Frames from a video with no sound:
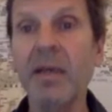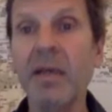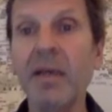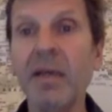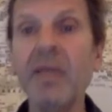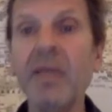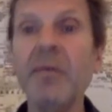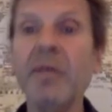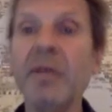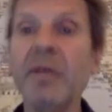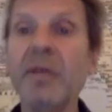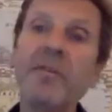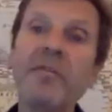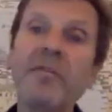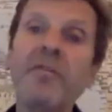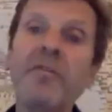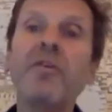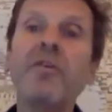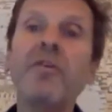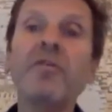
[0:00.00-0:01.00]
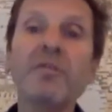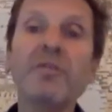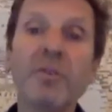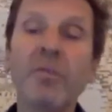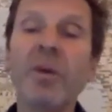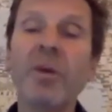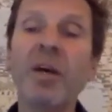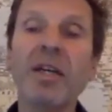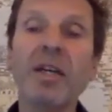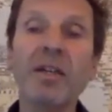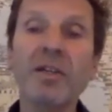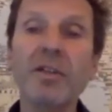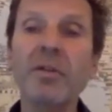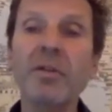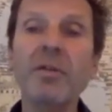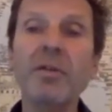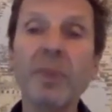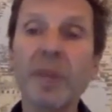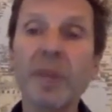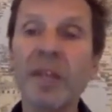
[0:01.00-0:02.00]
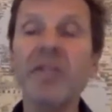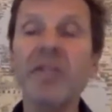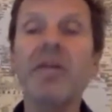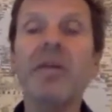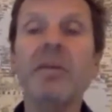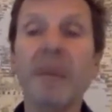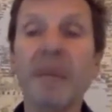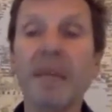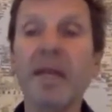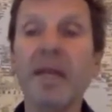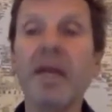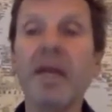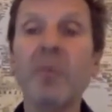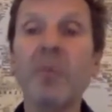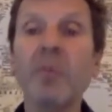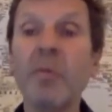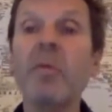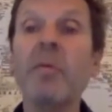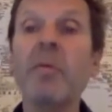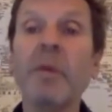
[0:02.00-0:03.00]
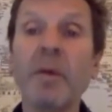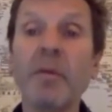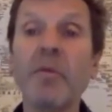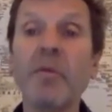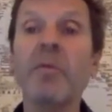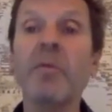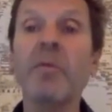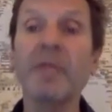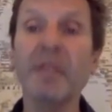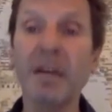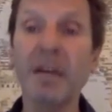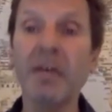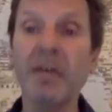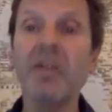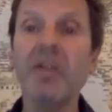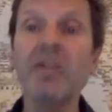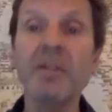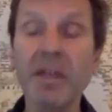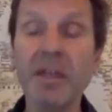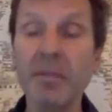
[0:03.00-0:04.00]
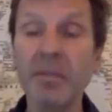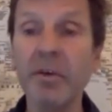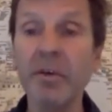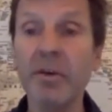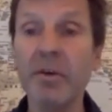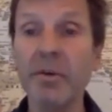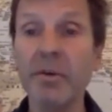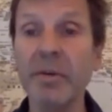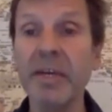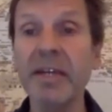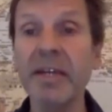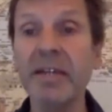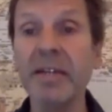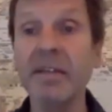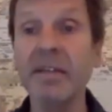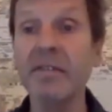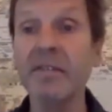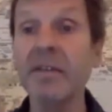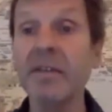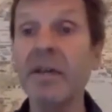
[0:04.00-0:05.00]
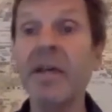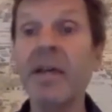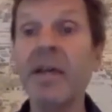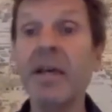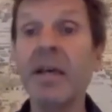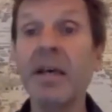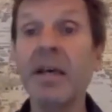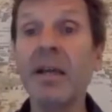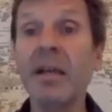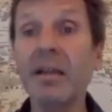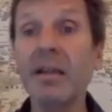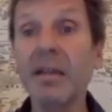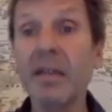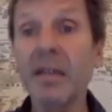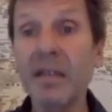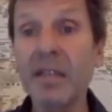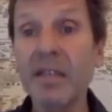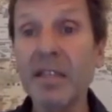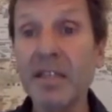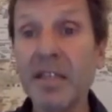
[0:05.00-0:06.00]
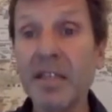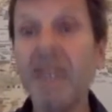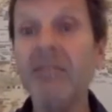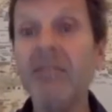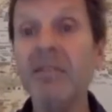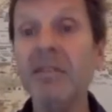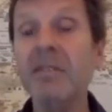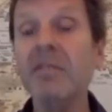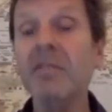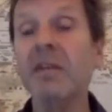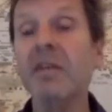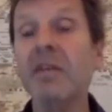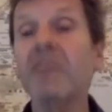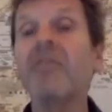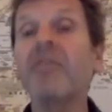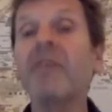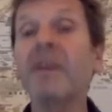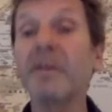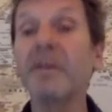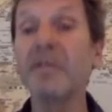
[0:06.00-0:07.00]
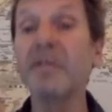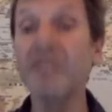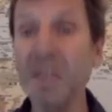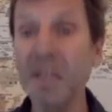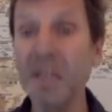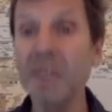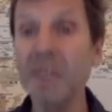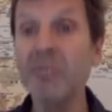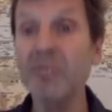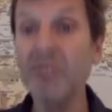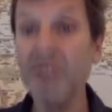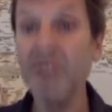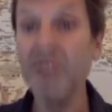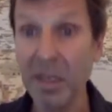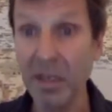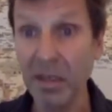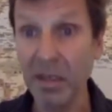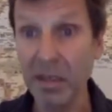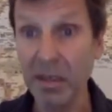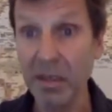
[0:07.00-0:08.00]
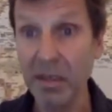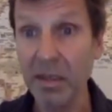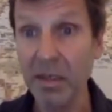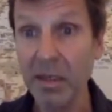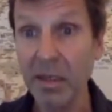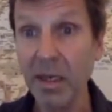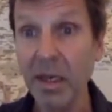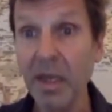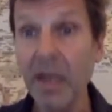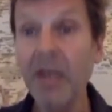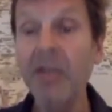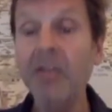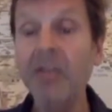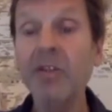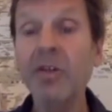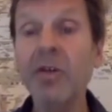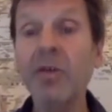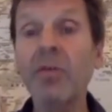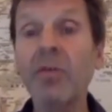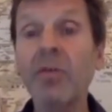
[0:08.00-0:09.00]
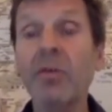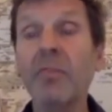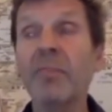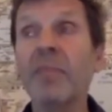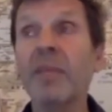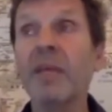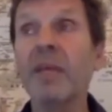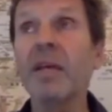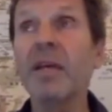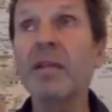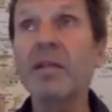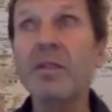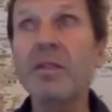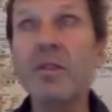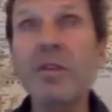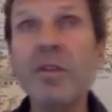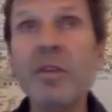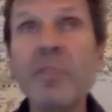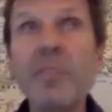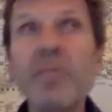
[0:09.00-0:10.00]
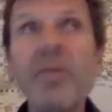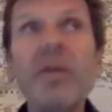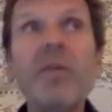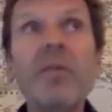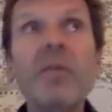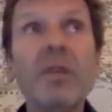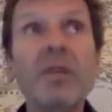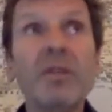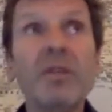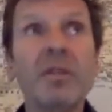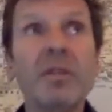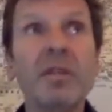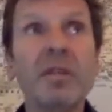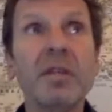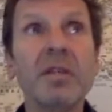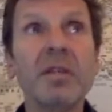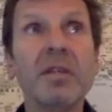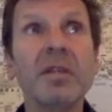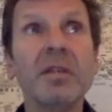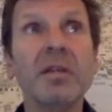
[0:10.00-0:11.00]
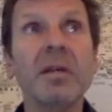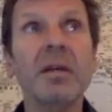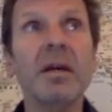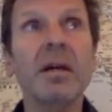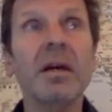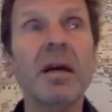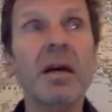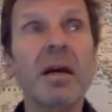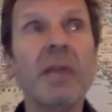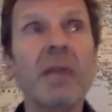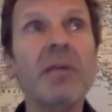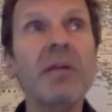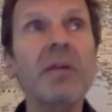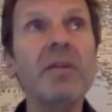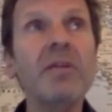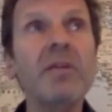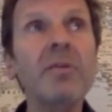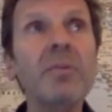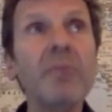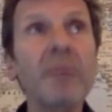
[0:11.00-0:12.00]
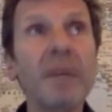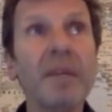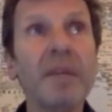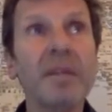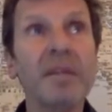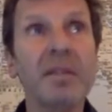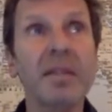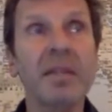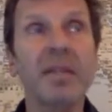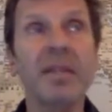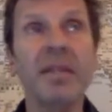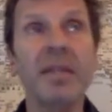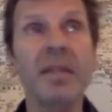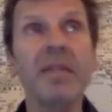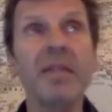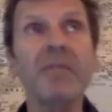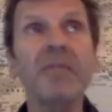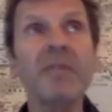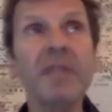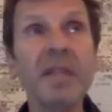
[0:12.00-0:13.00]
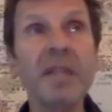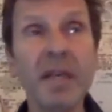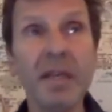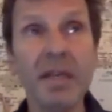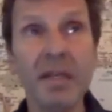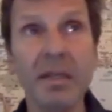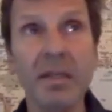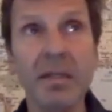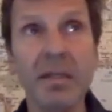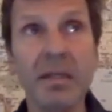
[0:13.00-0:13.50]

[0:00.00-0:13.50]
even if you focus on what can you do right here, right now, moment by moment, how can you get more creative, the chances are very slim still. So the big question is, how can you rest at the end of the day,